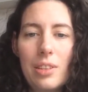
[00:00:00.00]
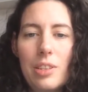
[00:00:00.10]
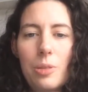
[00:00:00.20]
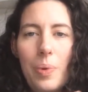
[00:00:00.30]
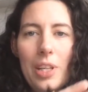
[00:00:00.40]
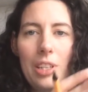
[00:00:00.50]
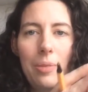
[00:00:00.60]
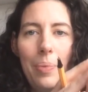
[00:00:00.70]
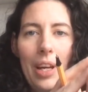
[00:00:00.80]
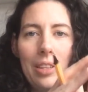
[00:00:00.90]
this
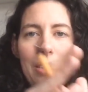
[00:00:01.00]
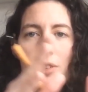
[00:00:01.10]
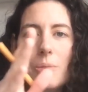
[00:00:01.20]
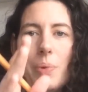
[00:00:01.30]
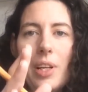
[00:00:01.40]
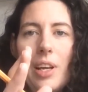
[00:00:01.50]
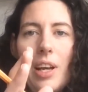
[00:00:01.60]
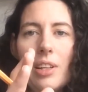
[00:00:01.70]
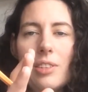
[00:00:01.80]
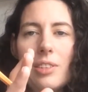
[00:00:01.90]
spaceship has speed
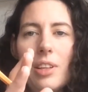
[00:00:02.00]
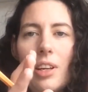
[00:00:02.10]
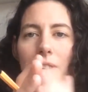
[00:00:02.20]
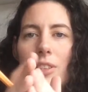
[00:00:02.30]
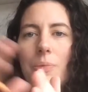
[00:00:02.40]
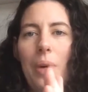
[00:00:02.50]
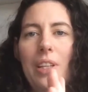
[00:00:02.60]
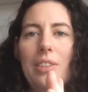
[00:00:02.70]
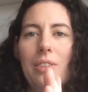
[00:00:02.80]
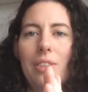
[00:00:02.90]
X and this
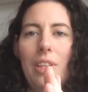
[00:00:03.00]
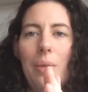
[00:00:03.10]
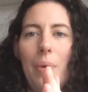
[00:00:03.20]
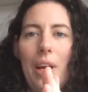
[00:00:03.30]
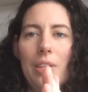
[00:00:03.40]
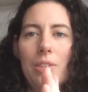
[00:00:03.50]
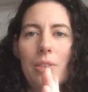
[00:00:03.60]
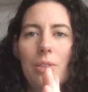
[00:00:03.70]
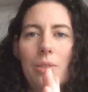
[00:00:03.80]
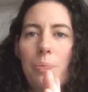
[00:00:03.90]
spaceship
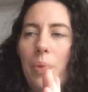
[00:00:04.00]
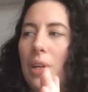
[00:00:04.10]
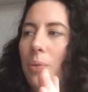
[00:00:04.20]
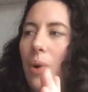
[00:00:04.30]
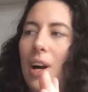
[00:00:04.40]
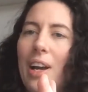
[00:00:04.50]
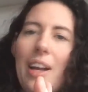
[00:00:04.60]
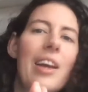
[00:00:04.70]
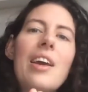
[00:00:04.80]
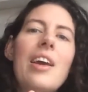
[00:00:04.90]
has speed
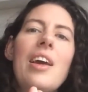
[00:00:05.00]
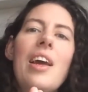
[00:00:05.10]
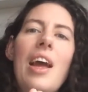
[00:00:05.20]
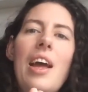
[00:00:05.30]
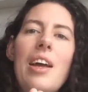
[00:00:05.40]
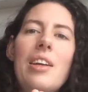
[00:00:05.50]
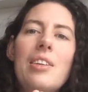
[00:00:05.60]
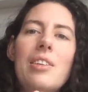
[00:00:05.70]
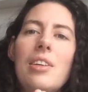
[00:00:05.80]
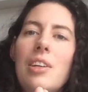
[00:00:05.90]
Y,
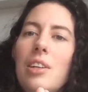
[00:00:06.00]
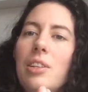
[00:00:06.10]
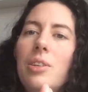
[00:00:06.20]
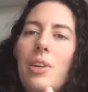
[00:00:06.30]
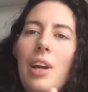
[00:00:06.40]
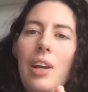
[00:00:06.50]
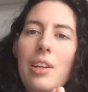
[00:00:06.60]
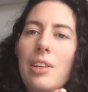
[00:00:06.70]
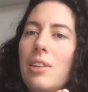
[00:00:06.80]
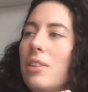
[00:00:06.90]
and you
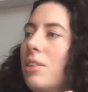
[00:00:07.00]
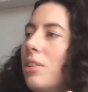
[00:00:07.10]
can